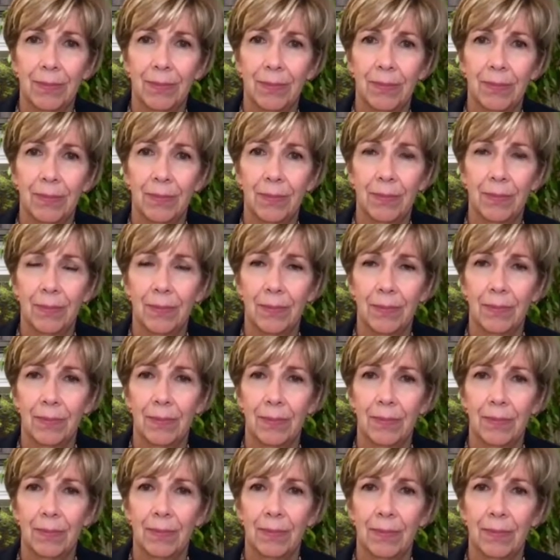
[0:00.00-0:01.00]

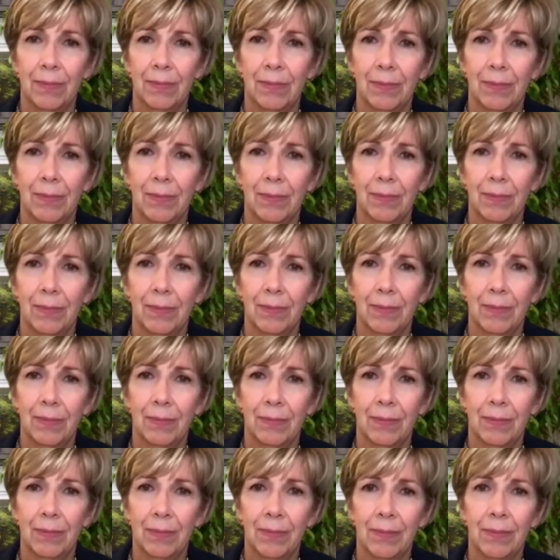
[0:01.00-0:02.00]

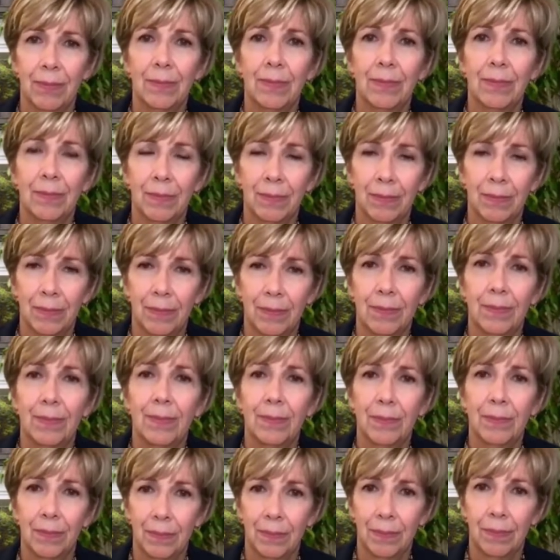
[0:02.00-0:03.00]

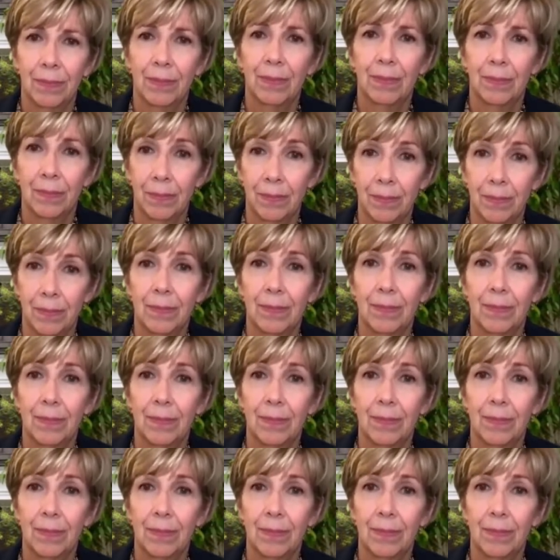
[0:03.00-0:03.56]
This person isn't speaking.